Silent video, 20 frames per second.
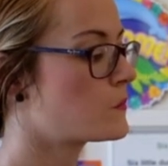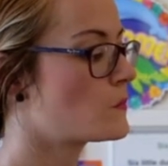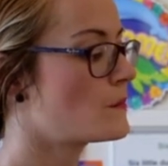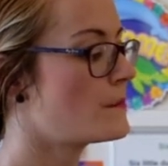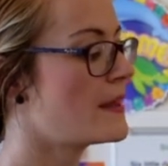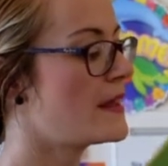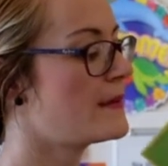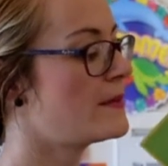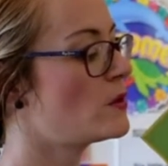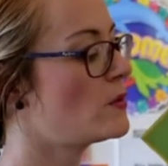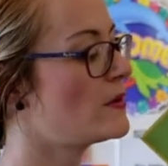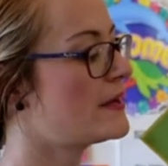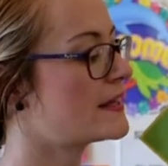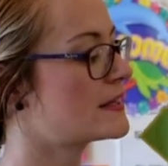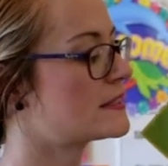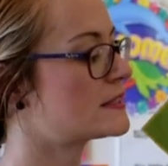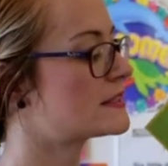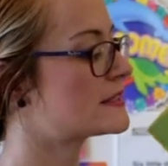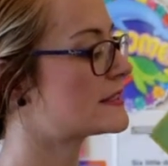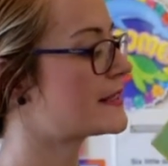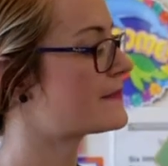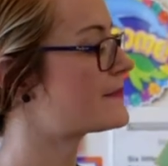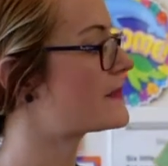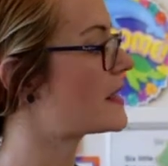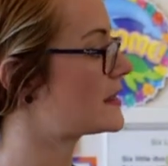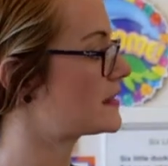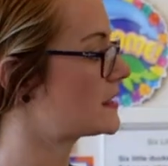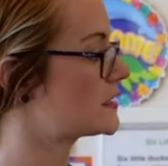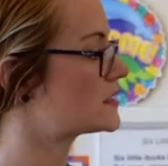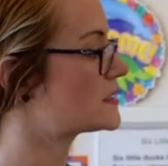maybe we can skip
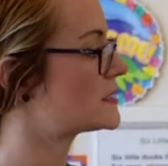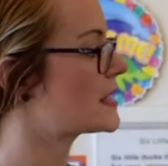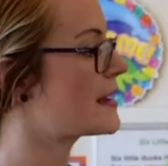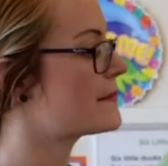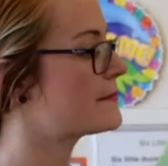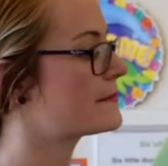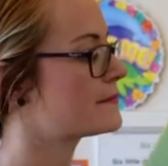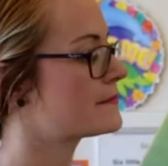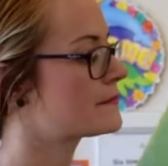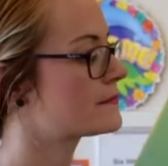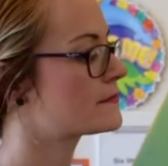that this time.